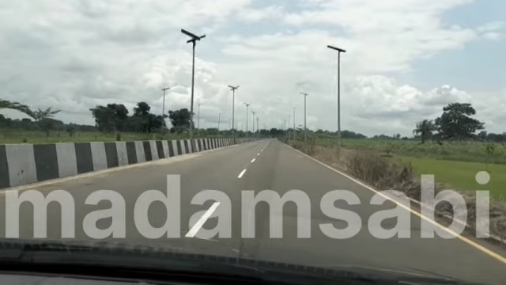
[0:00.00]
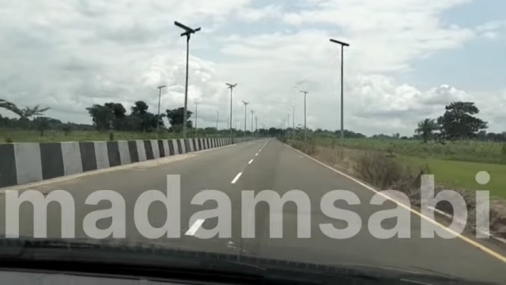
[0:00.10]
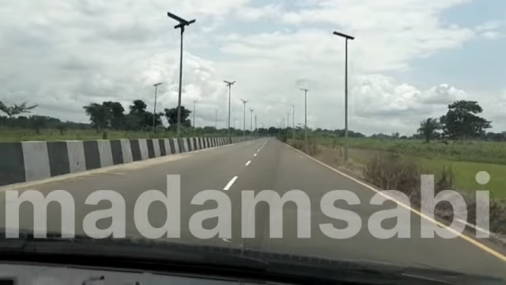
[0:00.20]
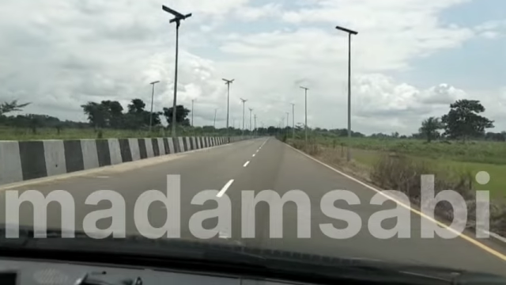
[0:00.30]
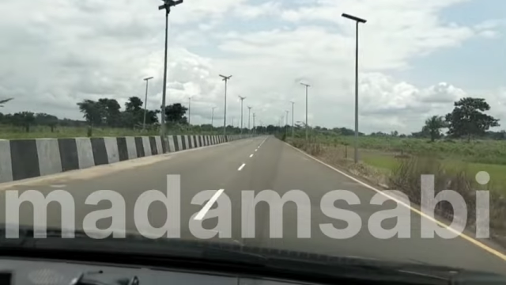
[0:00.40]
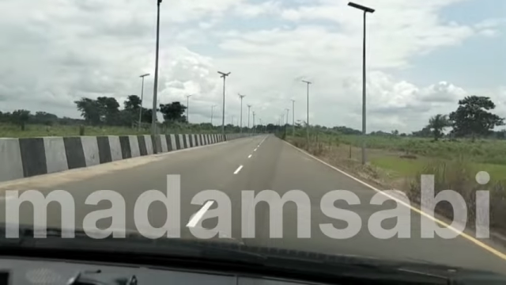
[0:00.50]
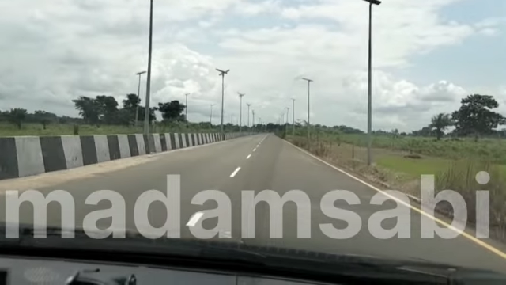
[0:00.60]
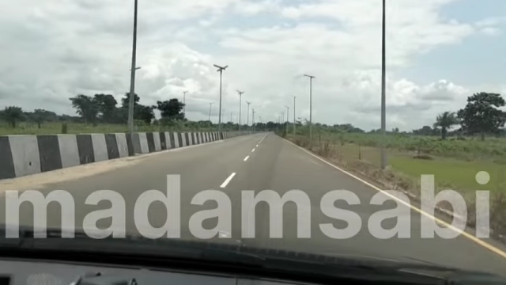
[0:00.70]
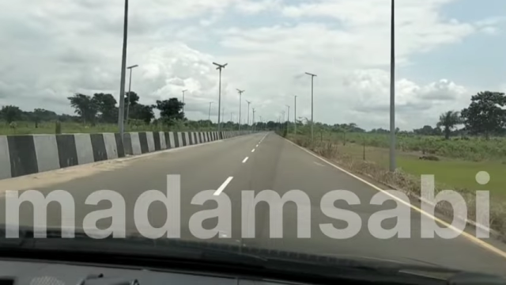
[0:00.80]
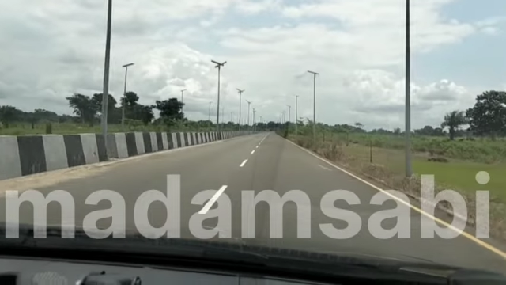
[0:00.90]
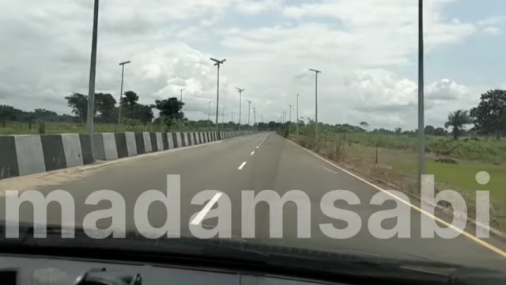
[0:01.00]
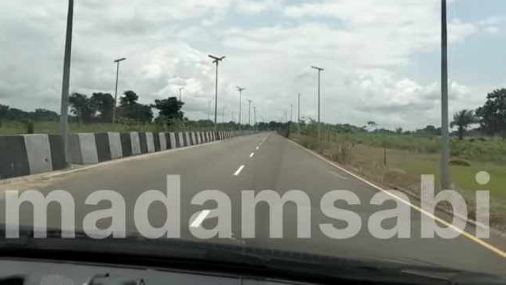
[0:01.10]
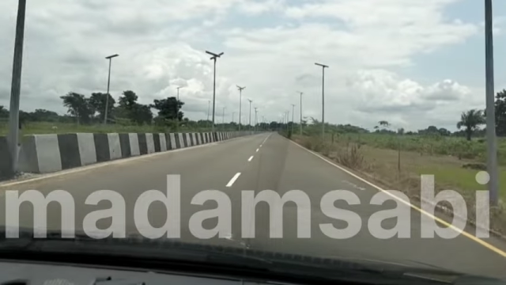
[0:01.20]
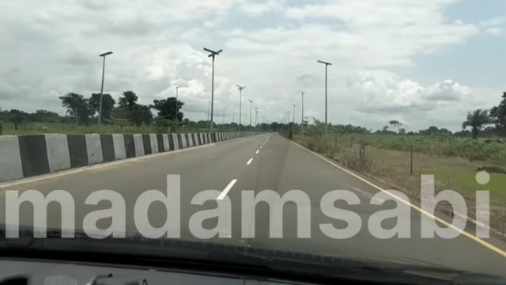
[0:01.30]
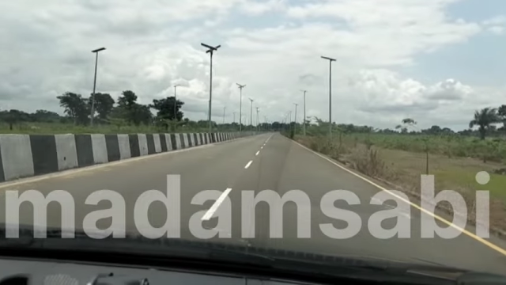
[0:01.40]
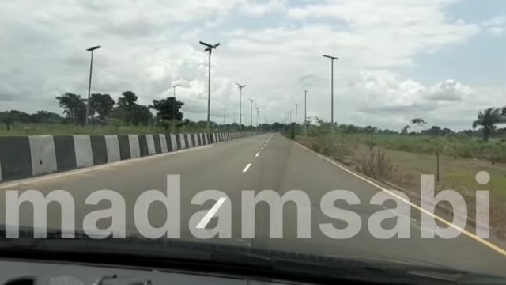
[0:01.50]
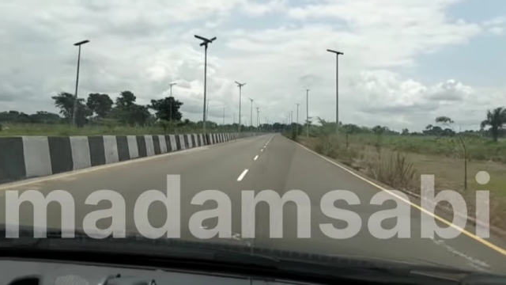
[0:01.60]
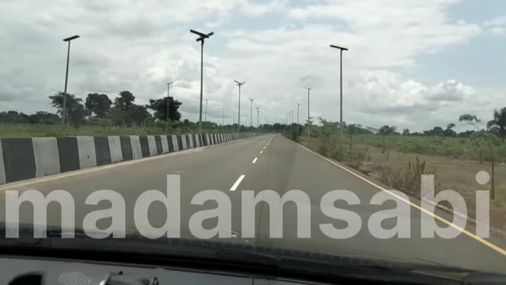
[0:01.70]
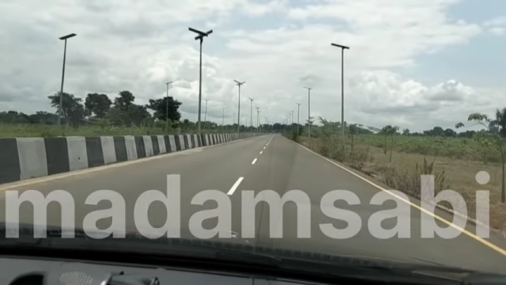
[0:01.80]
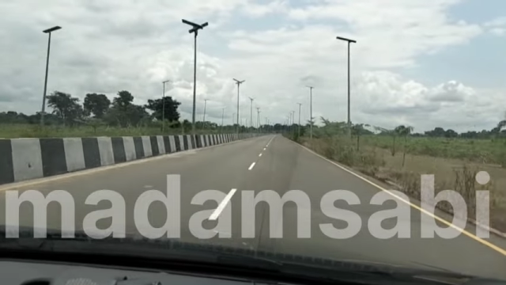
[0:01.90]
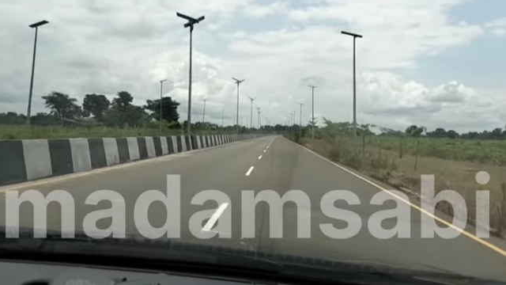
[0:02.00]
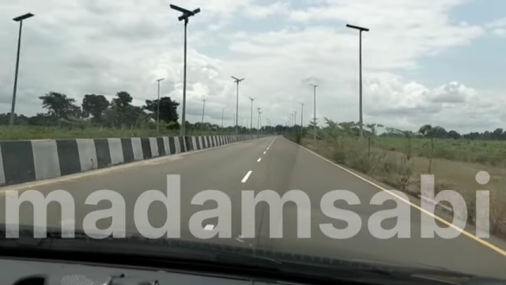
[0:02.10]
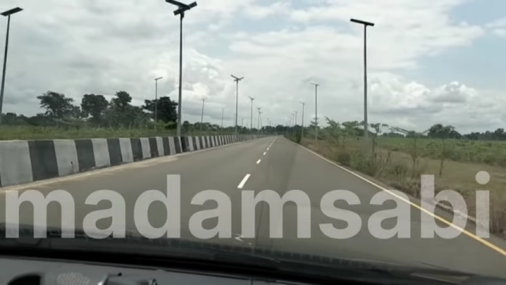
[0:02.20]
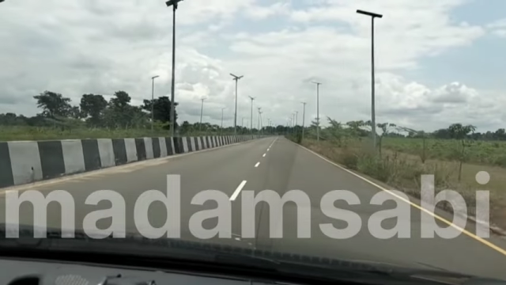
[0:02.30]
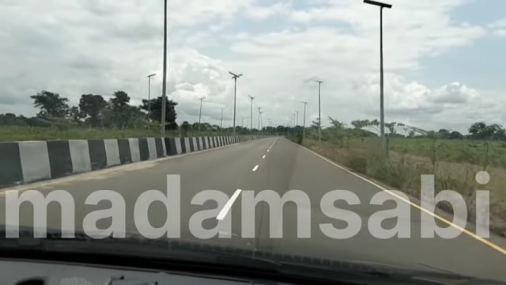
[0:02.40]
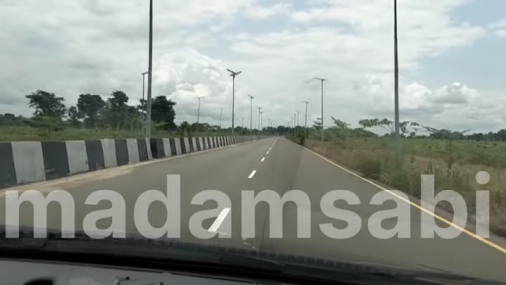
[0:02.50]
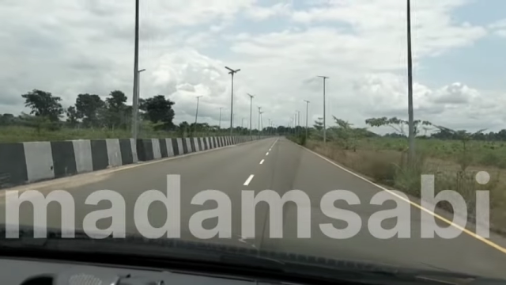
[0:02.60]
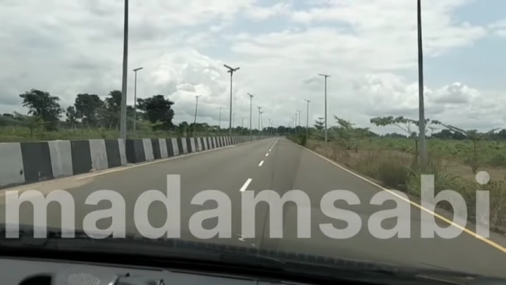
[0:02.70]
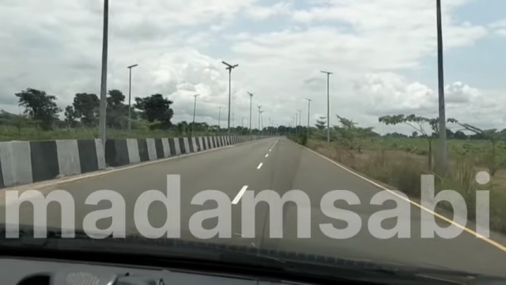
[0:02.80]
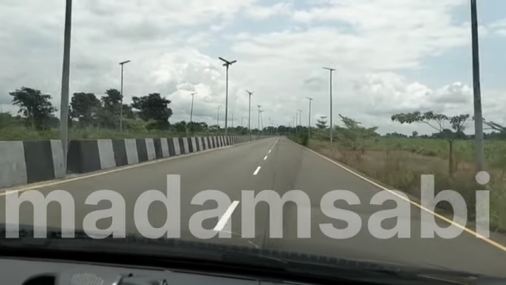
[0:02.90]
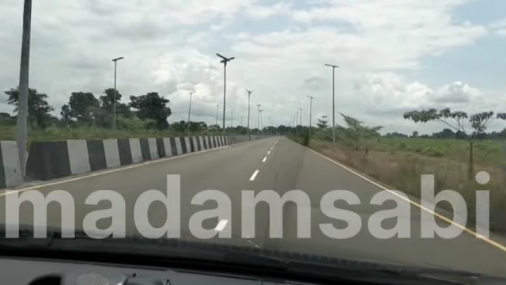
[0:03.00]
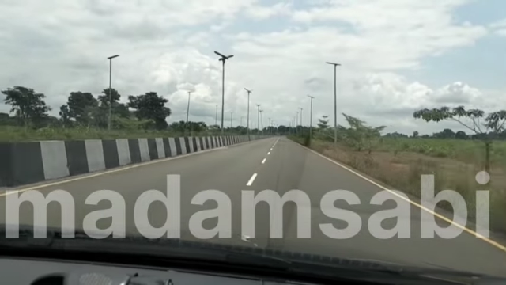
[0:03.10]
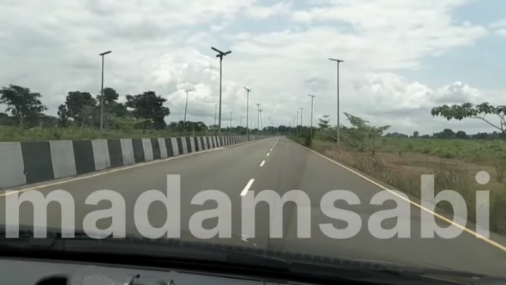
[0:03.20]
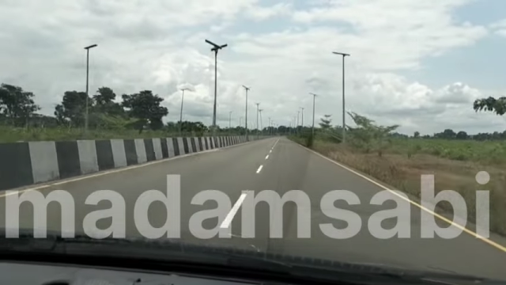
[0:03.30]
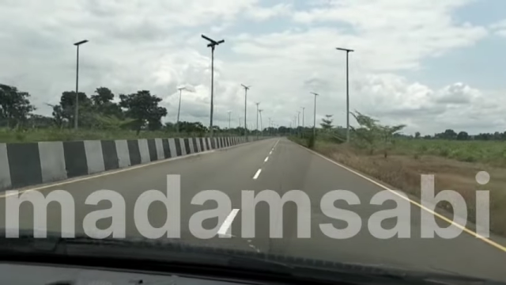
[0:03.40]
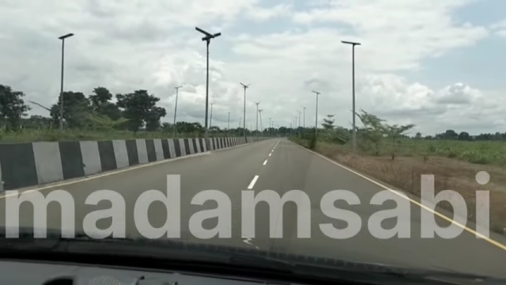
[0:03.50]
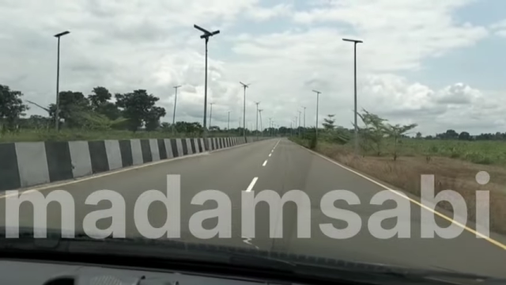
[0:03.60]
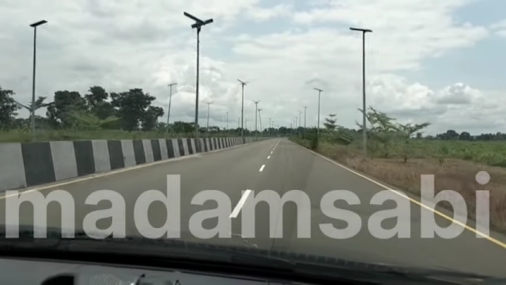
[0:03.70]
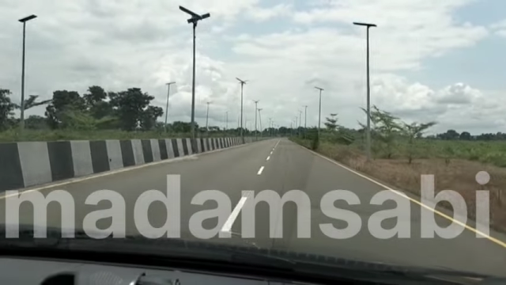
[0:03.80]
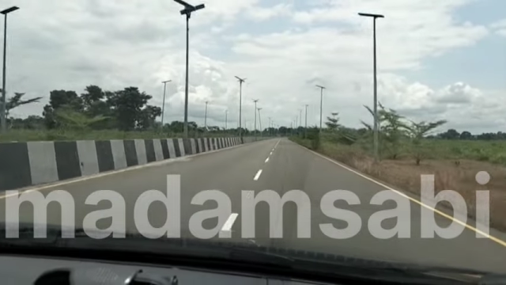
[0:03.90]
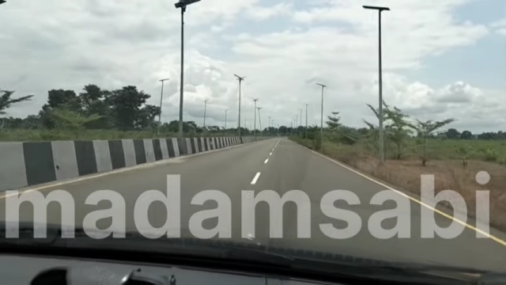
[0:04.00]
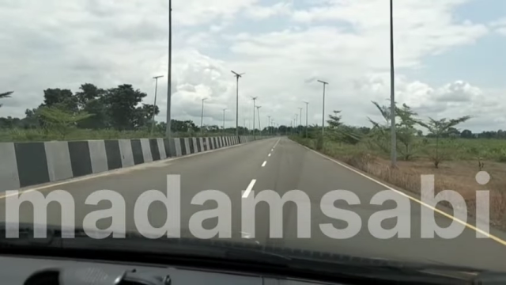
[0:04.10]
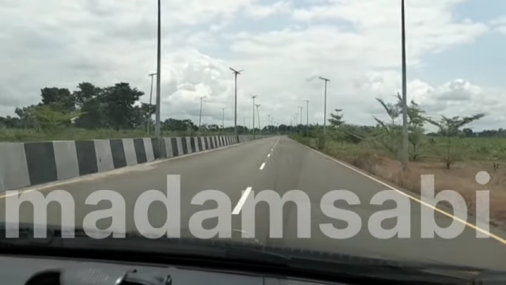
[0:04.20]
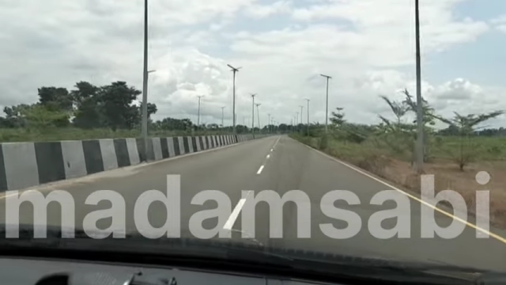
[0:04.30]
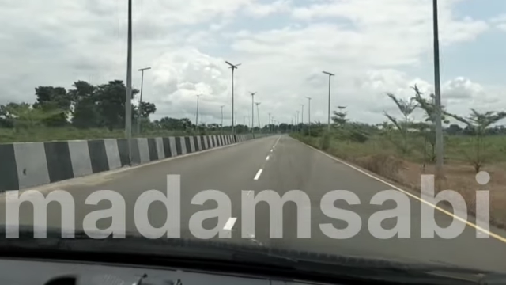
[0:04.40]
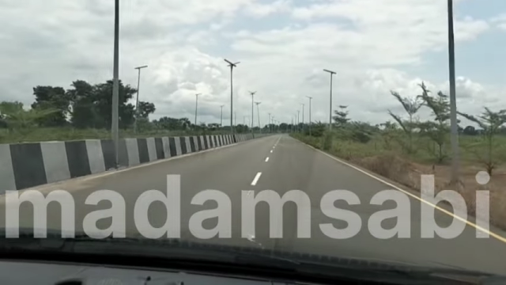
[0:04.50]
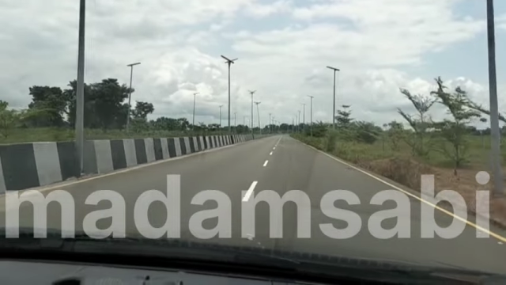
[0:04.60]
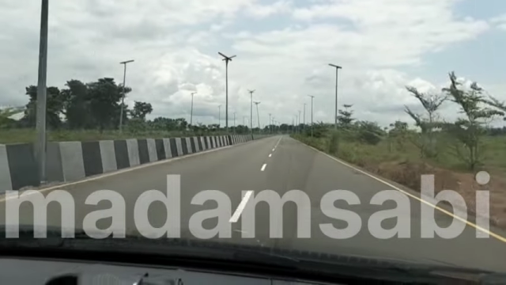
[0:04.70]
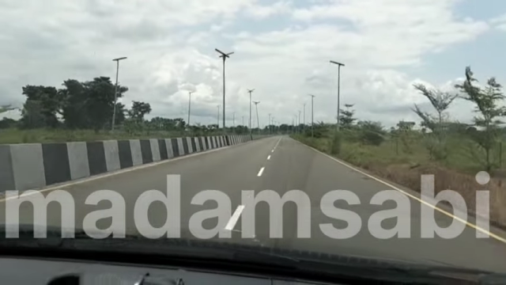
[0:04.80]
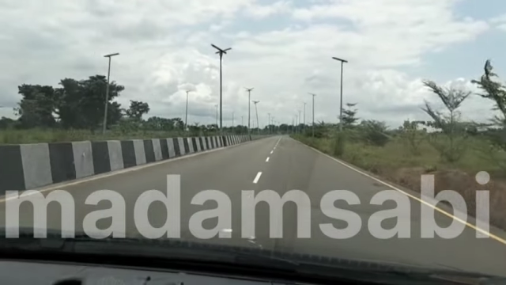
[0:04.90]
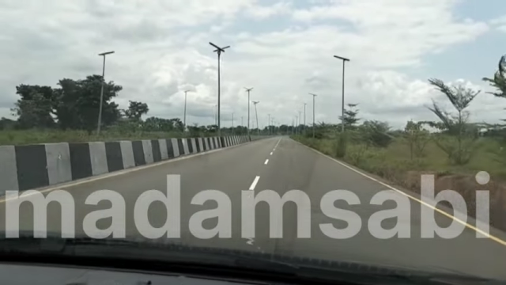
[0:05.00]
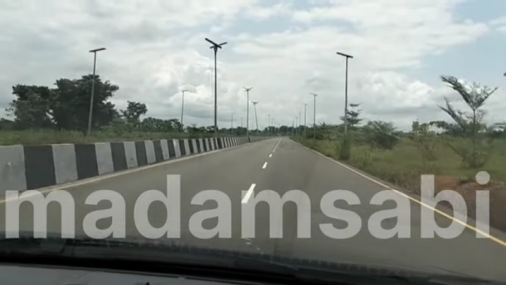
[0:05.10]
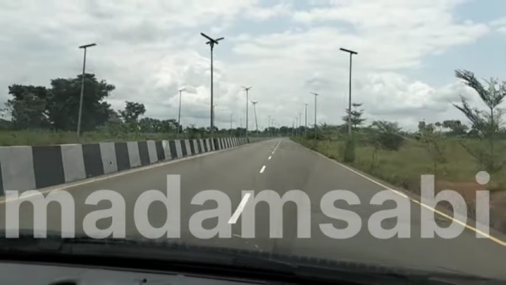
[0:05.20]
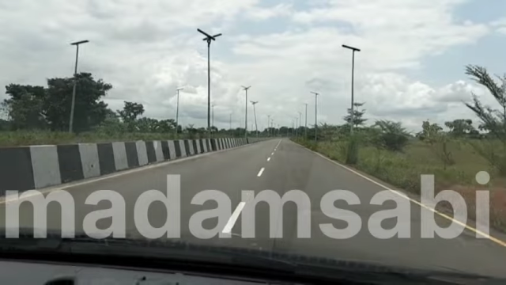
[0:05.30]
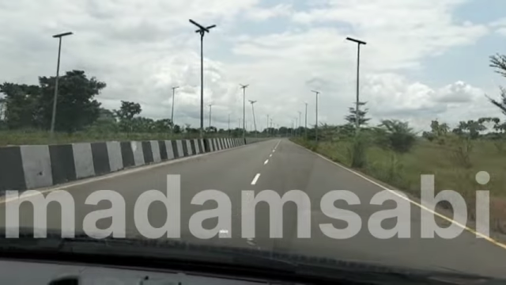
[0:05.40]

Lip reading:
(no speaker visible)